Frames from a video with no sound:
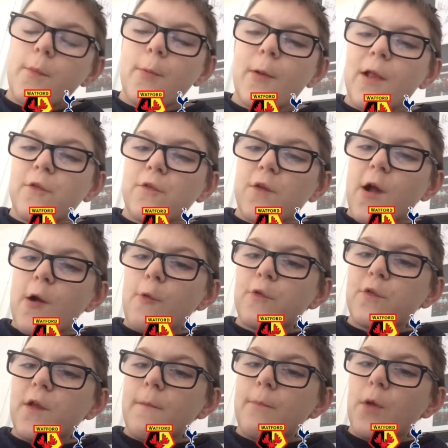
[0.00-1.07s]
we play
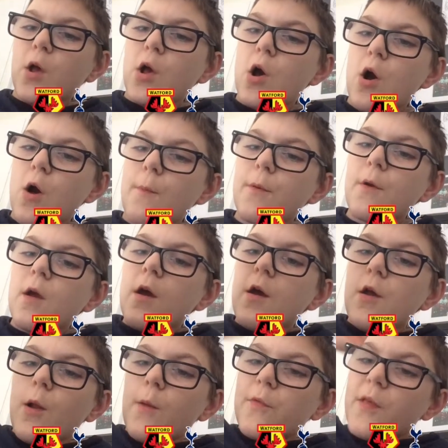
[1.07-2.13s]
Chelsea in the Cup.
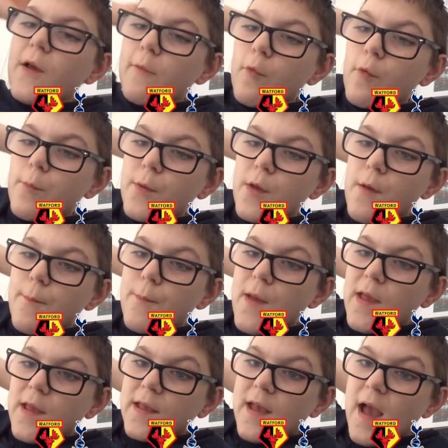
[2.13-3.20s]
So that will be a
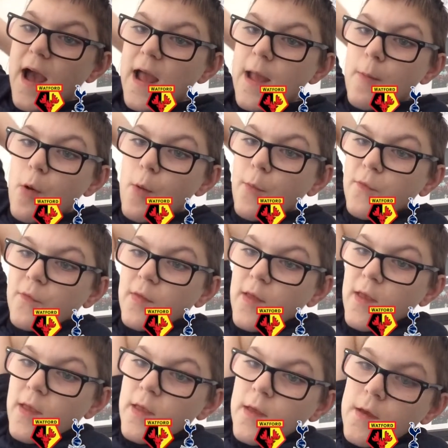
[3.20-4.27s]
big game,
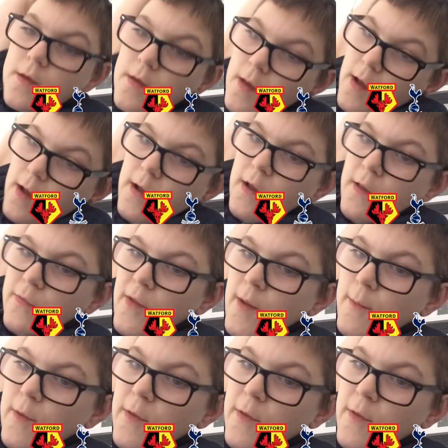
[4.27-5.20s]
obviously, as that